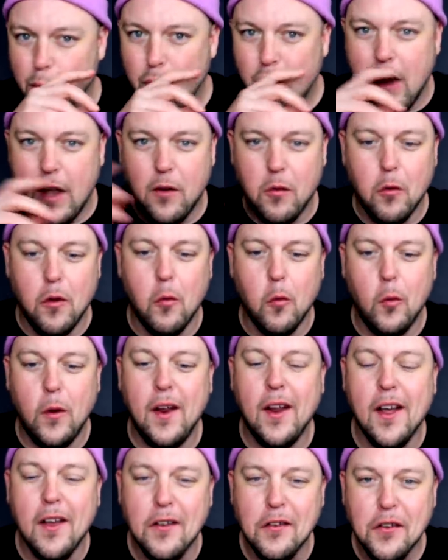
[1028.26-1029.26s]
that's what
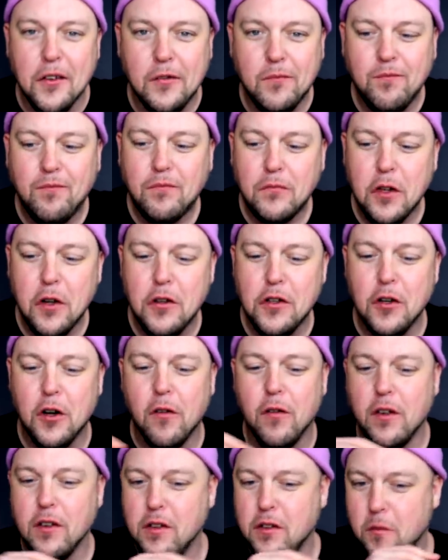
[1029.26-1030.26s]
we as
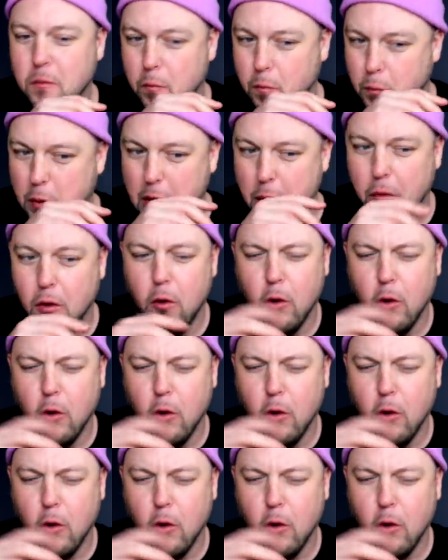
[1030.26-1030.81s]
service people,